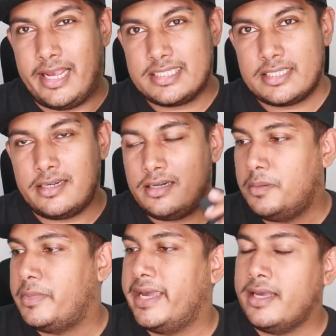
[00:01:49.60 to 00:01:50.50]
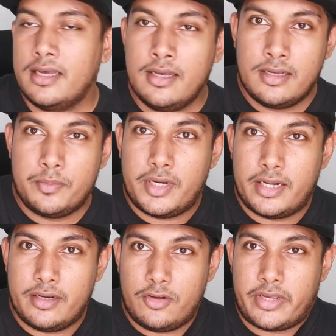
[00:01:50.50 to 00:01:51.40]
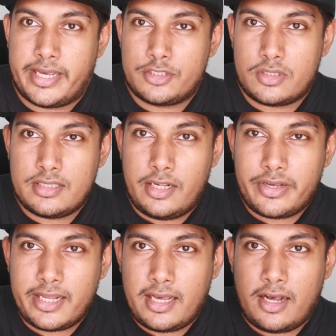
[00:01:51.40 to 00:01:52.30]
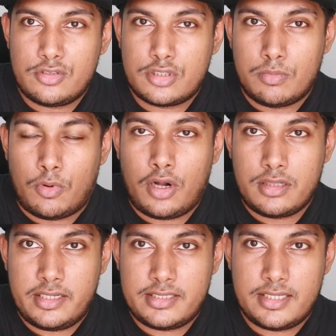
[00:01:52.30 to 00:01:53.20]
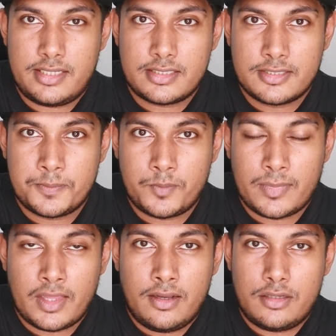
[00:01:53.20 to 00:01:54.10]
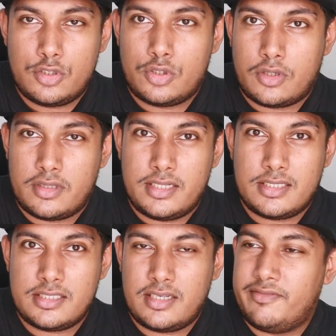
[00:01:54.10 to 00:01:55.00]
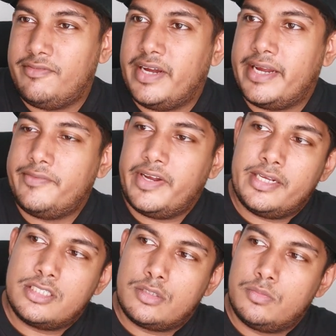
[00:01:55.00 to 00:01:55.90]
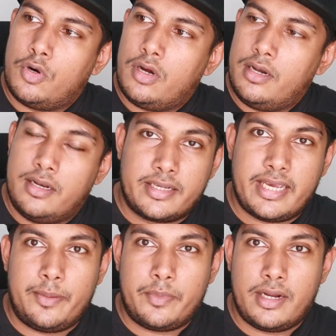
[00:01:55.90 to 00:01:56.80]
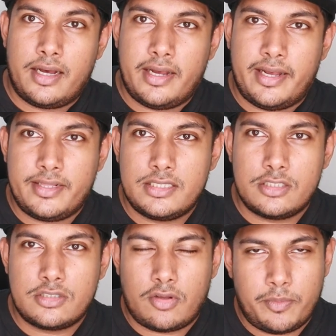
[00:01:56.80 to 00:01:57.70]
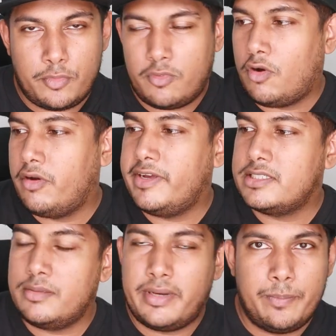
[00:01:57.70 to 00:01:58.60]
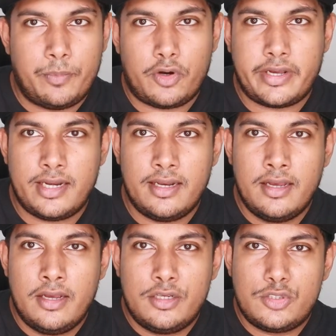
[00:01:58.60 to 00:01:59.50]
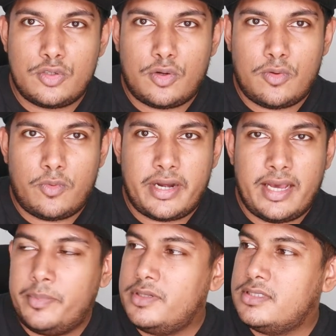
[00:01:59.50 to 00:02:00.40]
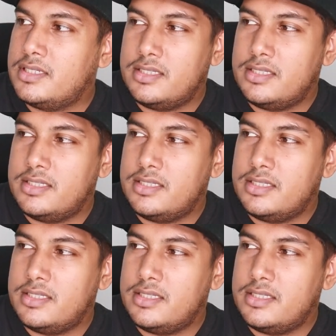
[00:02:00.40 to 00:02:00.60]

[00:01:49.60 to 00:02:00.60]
external mic but okay so look at how small this is so this is a very very small camera and this is um, always in my pocket so what happens